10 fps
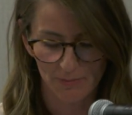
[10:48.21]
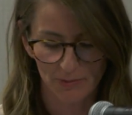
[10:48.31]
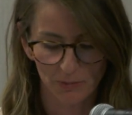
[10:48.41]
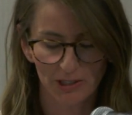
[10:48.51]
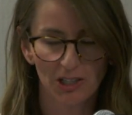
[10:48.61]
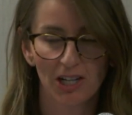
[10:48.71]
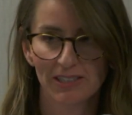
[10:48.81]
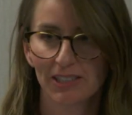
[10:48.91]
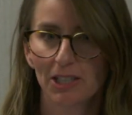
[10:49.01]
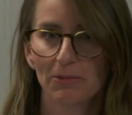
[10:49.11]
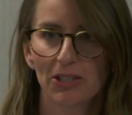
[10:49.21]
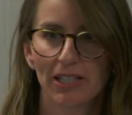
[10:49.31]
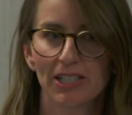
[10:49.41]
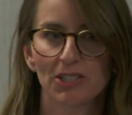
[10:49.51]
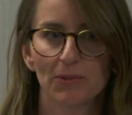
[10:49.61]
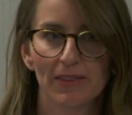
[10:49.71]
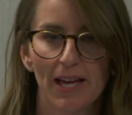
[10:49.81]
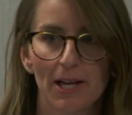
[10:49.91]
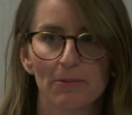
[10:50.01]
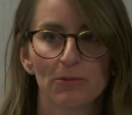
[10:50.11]
We're in constant communication with
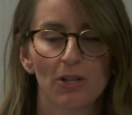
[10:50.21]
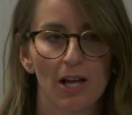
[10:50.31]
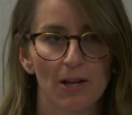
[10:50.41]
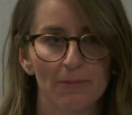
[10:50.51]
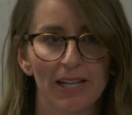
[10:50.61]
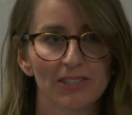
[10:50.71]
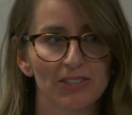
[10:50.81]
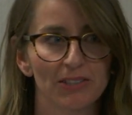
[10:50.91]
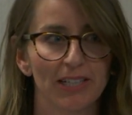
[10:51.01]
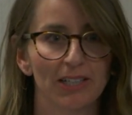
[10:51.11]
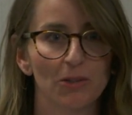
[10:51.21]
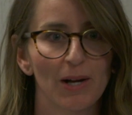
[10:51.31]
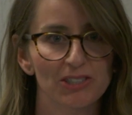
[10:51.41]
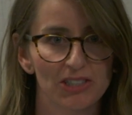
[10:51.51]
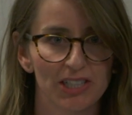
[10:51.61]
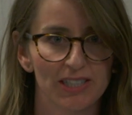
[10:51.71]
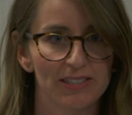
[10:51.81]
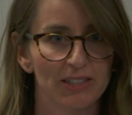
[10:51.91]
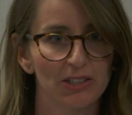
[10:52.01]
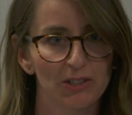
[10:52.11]
them, answering
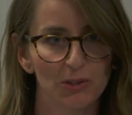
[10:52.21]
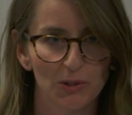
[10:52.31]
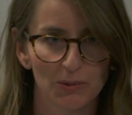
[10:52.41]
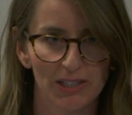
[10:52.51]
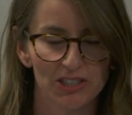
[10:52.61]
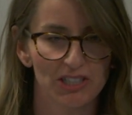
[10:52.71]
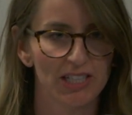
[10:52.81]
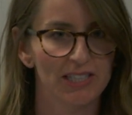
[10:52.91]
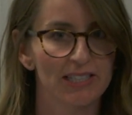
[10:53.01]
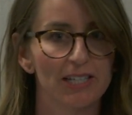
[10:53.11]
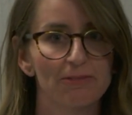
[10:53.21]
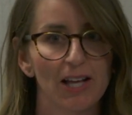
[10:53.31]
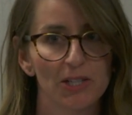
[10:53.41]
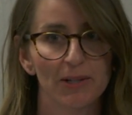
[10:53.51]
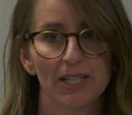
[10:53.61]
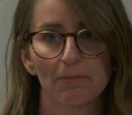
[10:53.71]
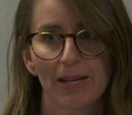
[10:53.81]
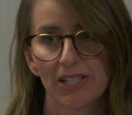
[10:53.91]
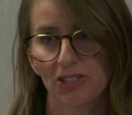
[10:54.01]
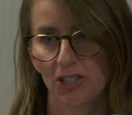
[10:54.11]
questions, clinical questions, evaluating
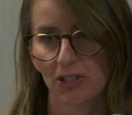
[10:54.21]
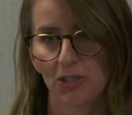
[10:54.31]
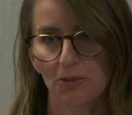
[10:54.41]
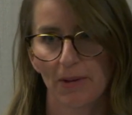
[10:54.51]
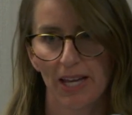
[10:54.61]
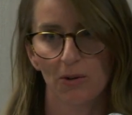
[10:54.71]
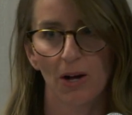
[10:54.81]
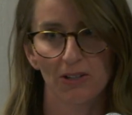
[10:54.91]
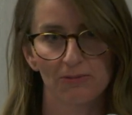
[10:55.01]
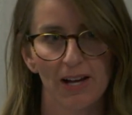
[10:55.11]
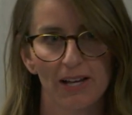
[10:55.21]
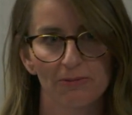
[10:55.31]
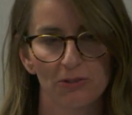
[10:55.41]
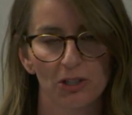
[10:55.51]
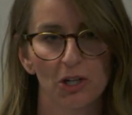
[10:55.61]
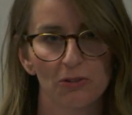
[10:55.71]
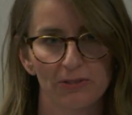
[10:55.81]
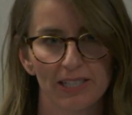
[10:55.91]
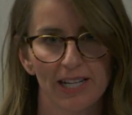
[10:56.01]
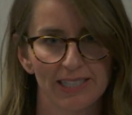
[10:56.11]
patients who may qualify for
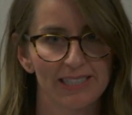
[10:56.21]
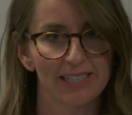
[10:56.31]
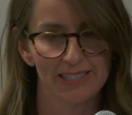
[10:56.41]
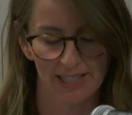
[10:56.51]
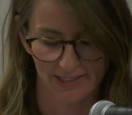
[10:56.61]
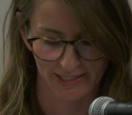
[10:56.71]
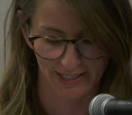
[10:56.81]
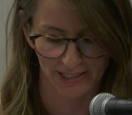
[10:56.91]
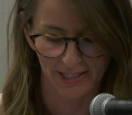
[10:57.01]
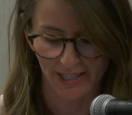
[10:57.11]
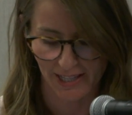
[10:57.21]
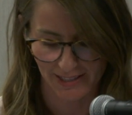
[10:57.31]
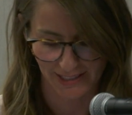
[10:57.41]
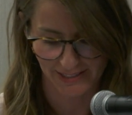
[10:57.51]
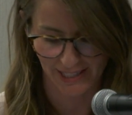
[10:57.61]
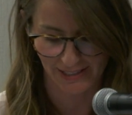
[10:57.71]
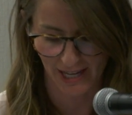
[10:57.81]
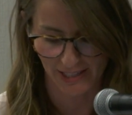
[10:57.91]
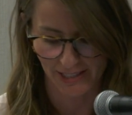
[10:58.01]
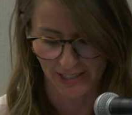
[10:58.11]
COVID-19 testing, things like
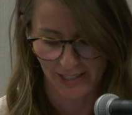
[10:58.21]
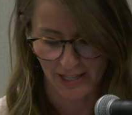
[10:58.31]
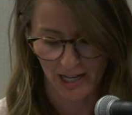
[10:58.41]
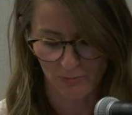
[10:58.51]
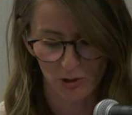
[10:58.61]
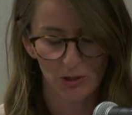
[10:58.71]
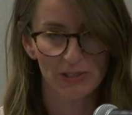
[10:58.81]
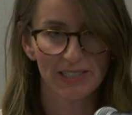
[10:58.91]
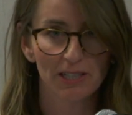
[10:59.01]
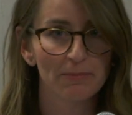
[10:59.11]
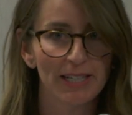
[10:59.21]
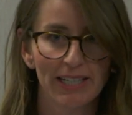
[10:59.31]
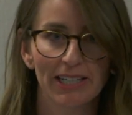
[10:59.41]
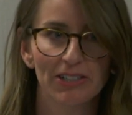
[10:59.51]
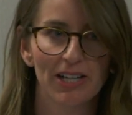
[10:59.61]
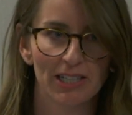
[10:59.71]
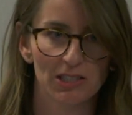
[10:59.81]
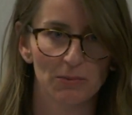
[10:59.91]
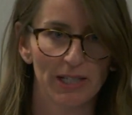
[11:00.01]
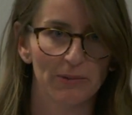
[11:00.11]
that. We're hosting a meeting here
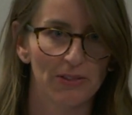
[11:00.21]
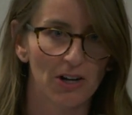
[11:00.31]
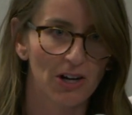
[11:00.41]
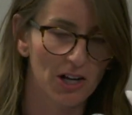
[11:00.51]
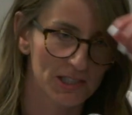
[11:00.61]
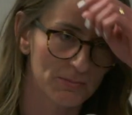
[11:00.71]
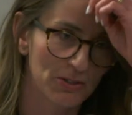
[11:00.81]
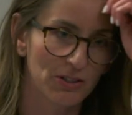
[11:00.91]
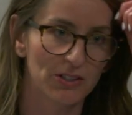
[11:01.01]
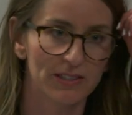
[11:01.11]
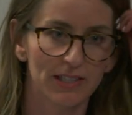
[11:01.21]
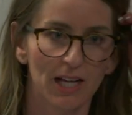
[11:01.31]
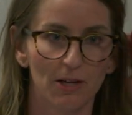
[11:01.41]
next week with our hospitals,